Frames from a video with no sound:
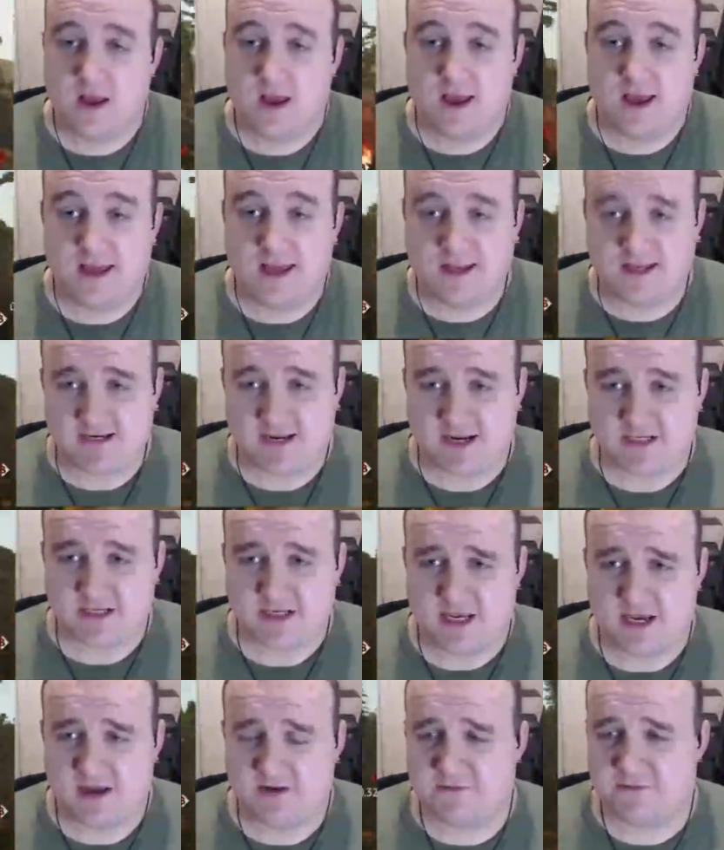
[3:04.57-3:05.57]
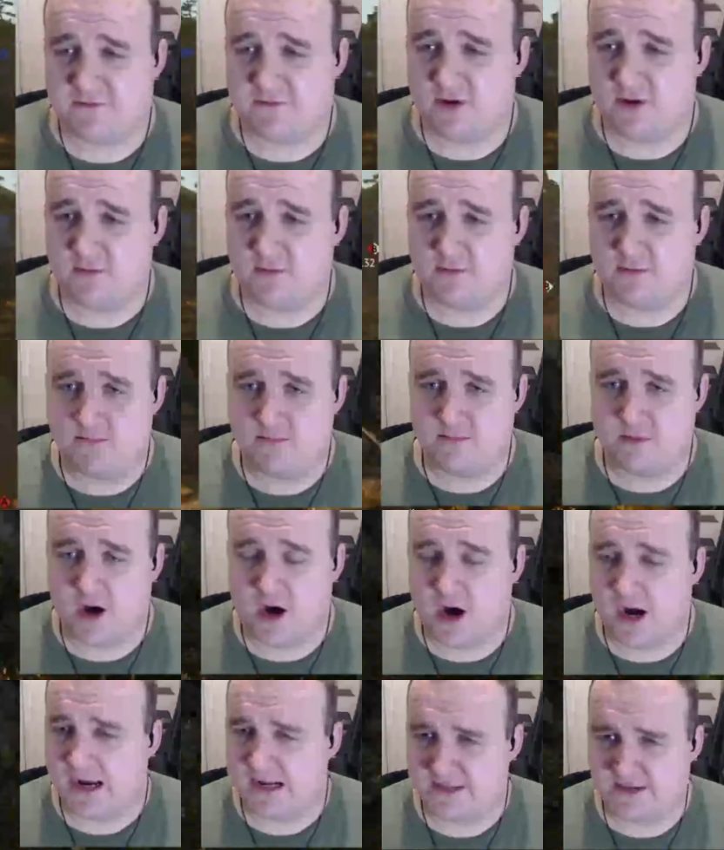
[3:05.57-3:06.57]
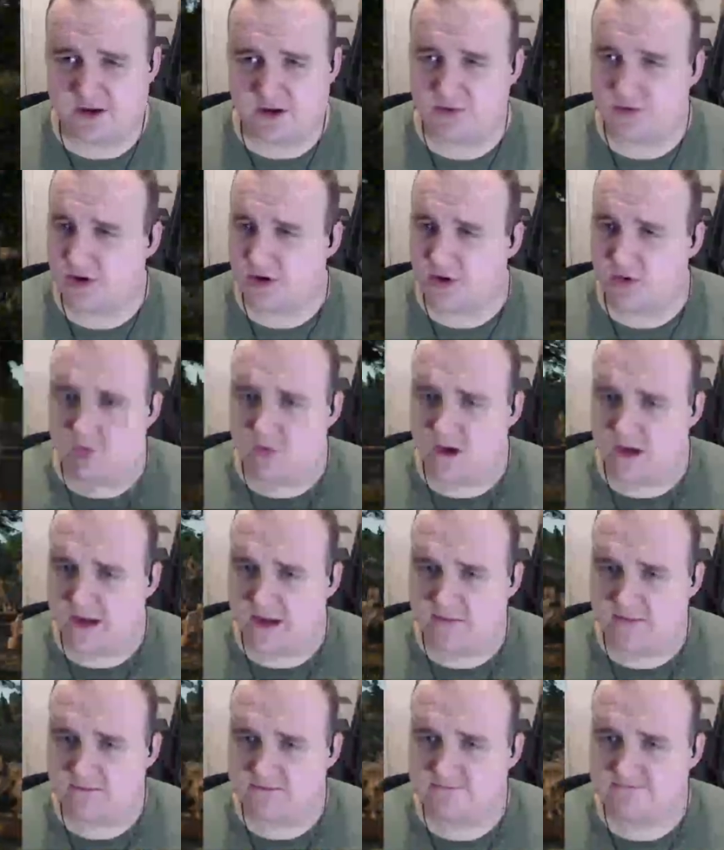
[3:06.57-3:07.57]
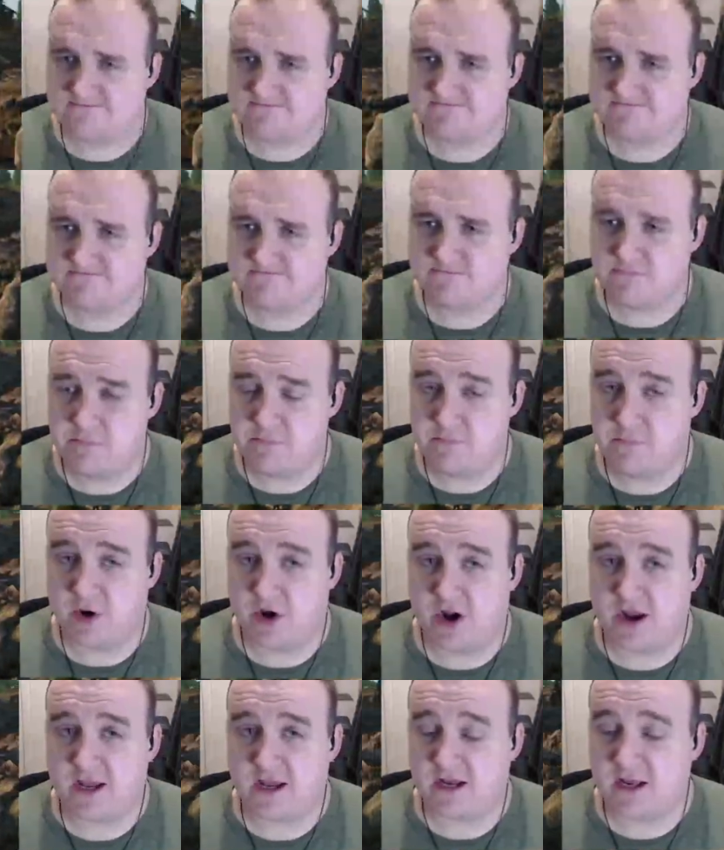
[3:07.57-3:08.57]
He takes a hit from I don't know where, but I can